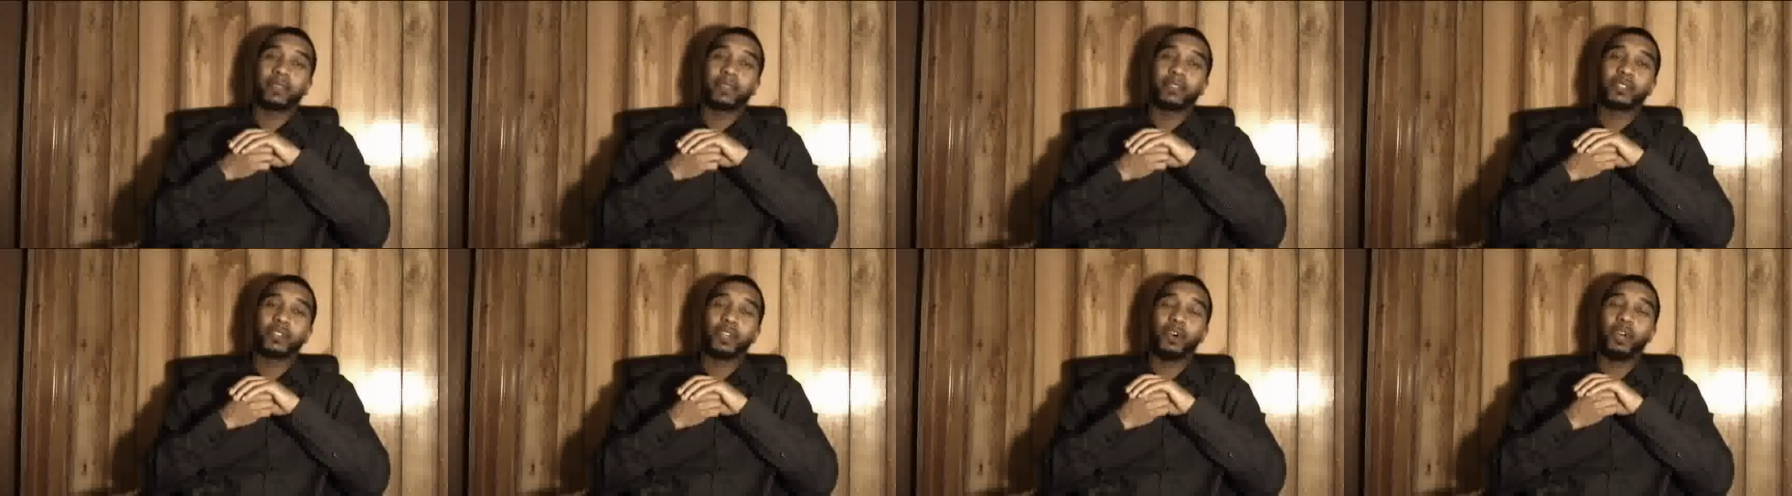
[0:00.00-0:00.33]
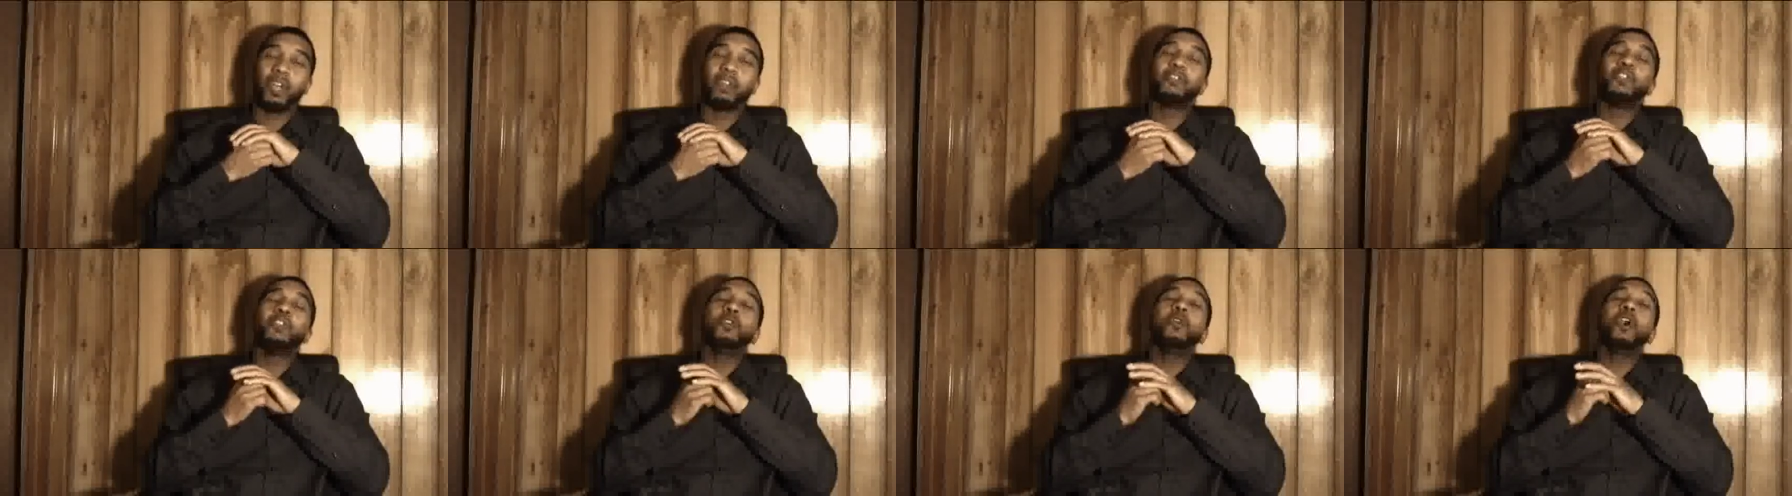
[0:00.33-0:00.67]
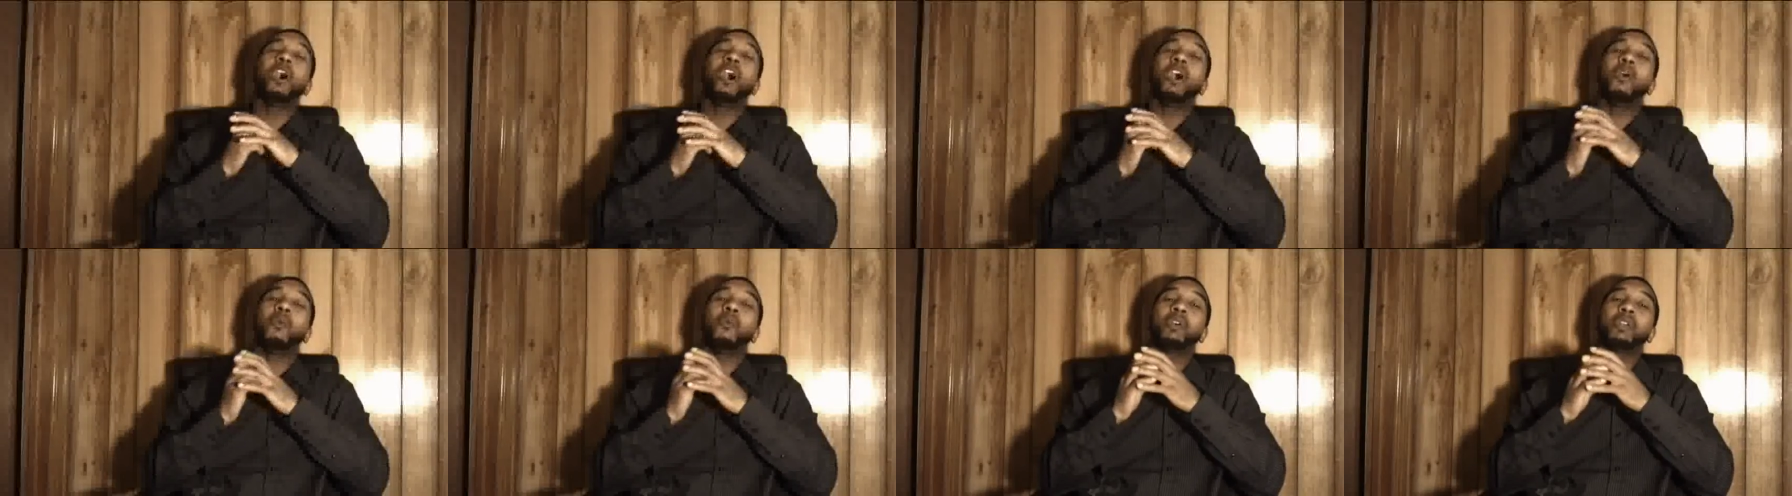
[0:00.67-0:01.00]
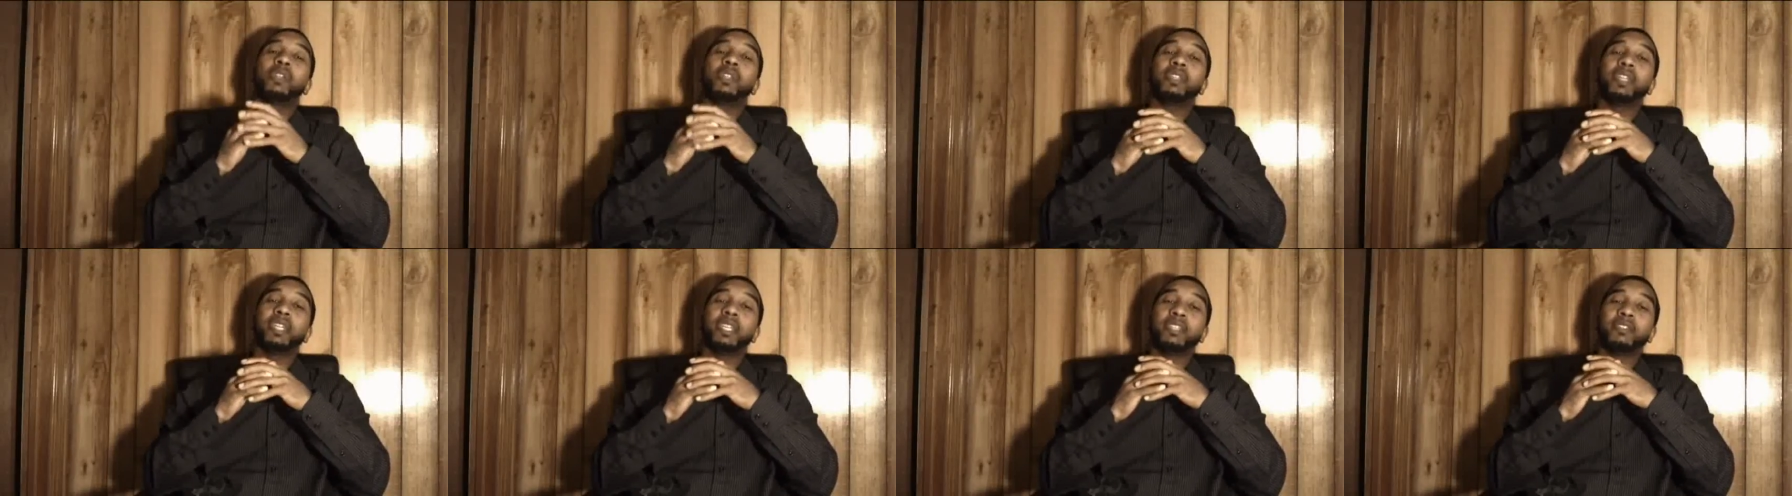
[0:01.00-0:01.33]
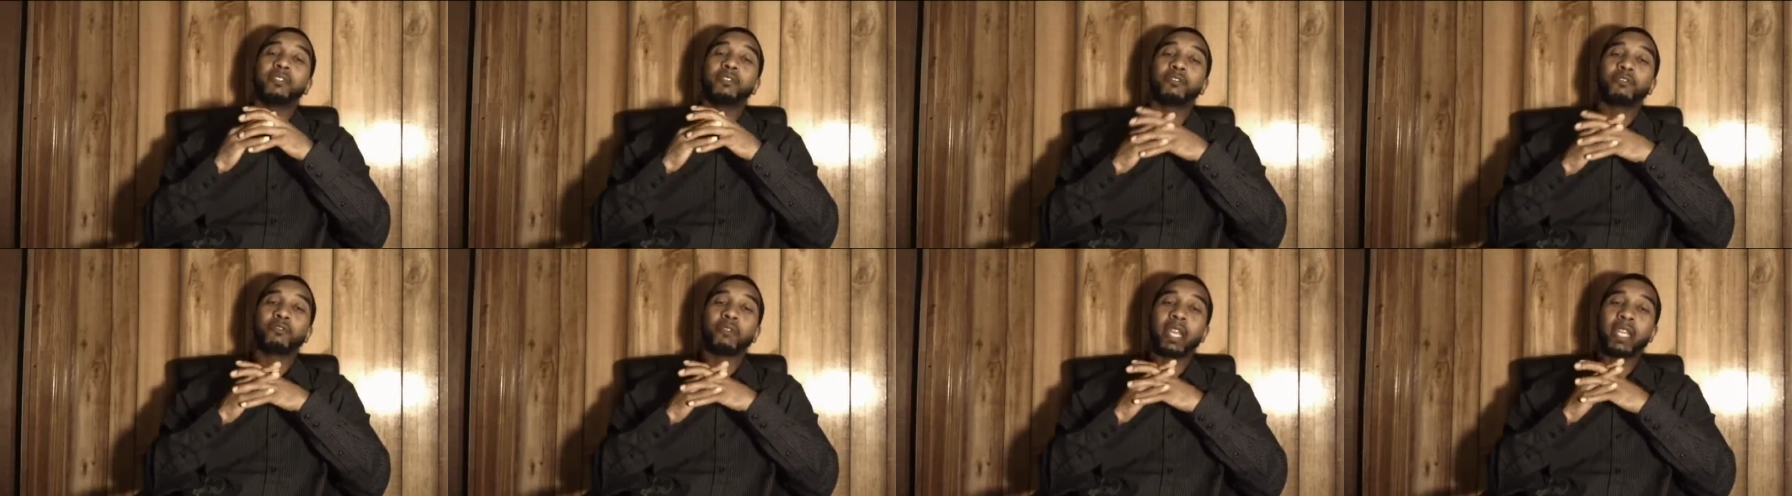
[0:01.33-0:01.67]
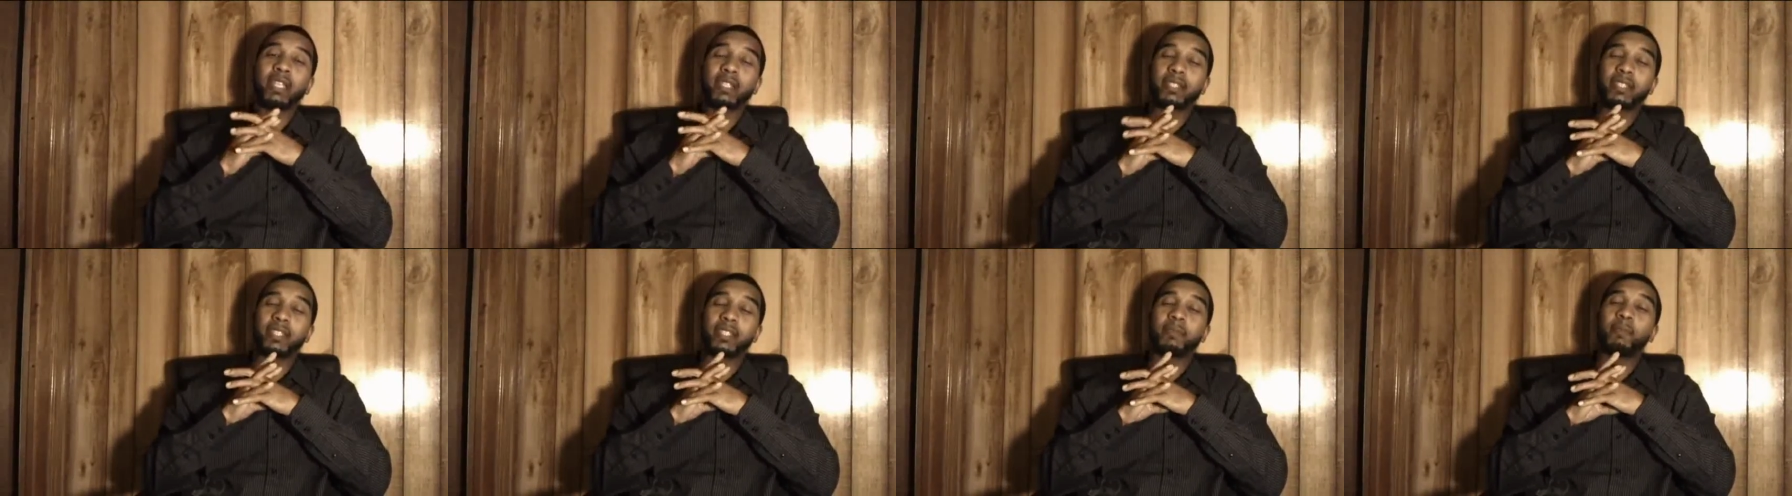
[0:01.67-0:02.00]
So if you are one of these
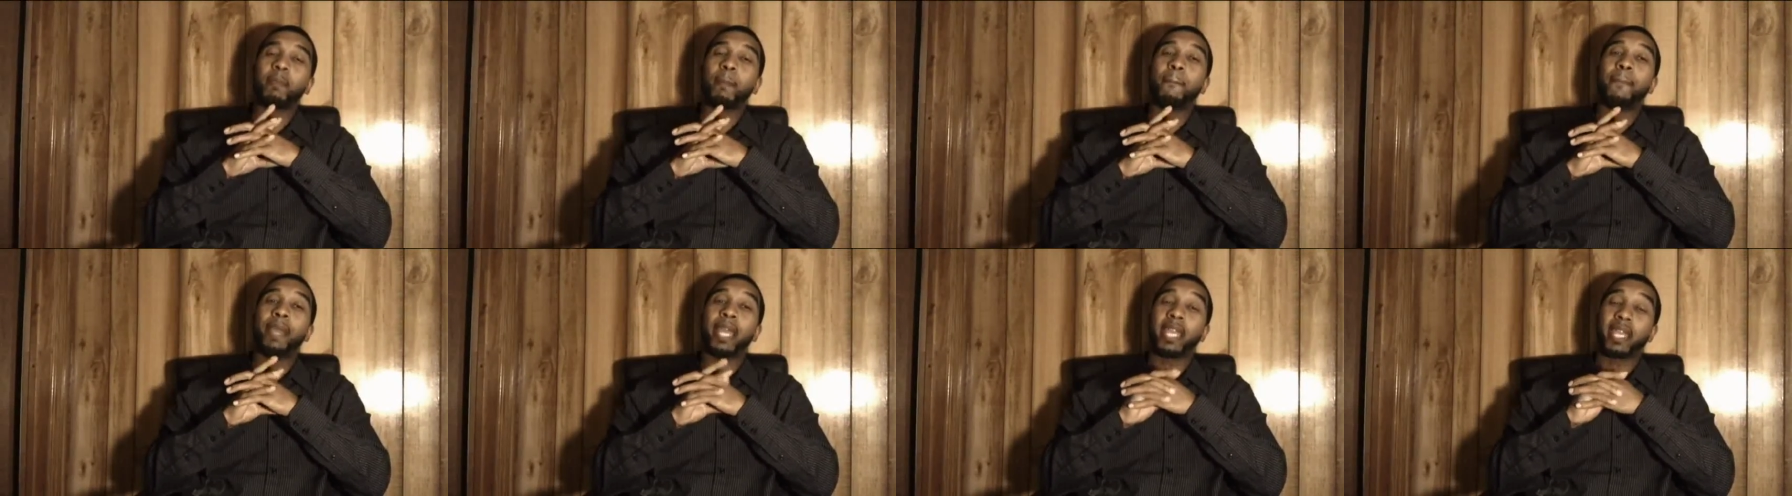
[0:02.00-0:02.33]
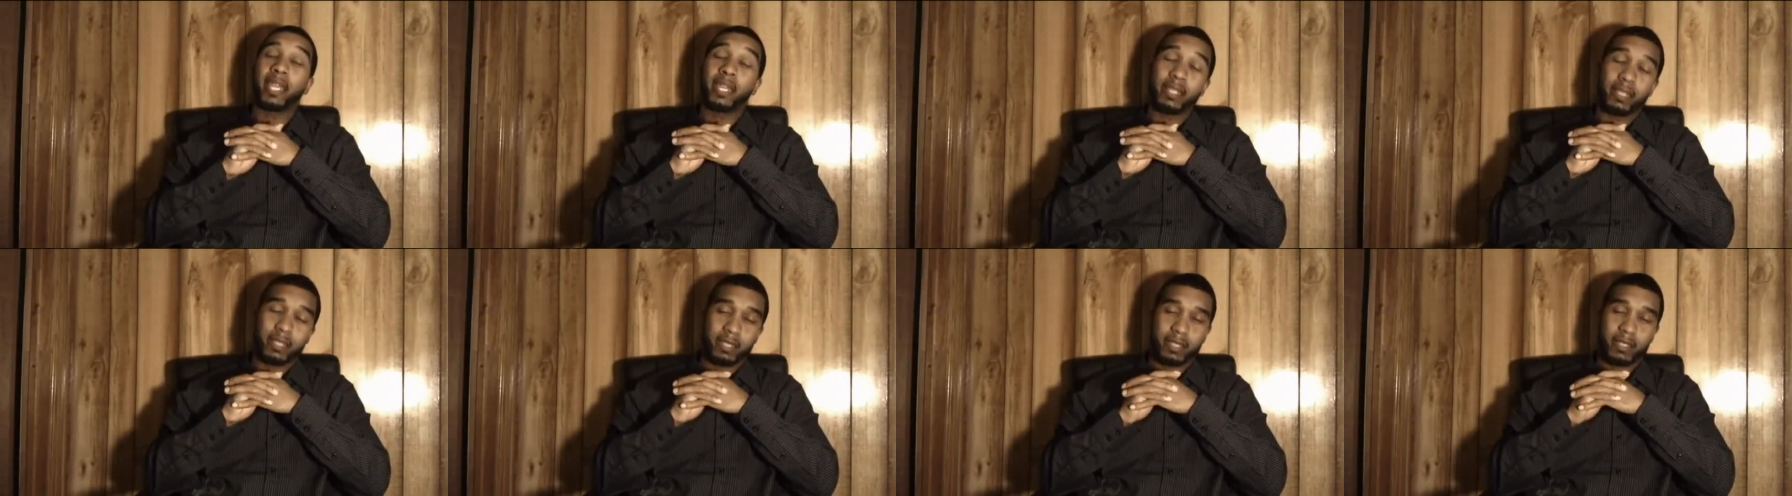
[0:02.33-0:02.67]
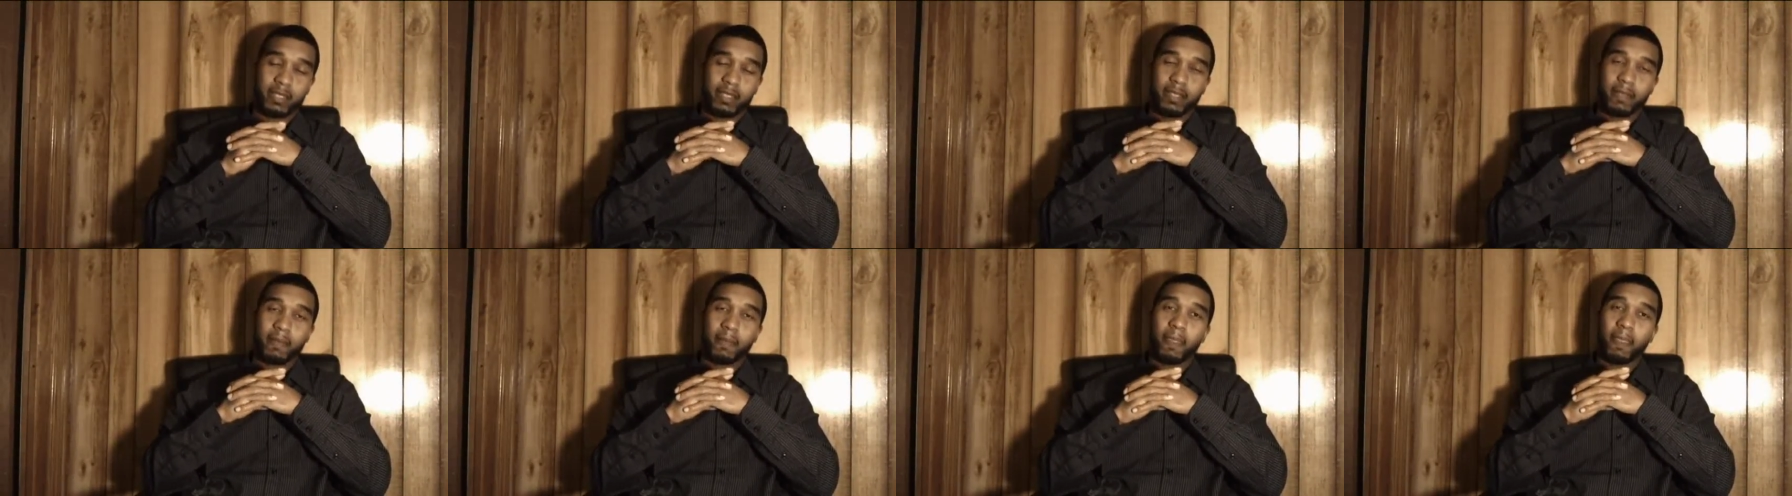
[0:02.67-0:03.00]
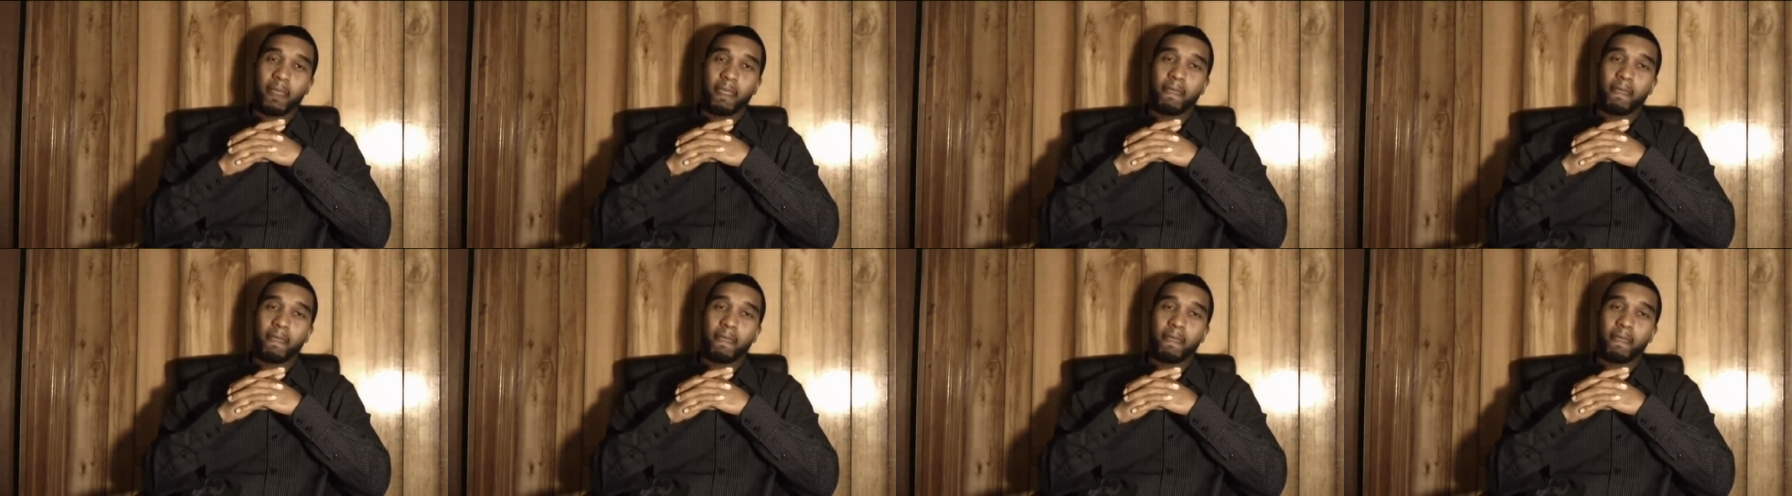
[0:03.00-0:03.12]
racist bigots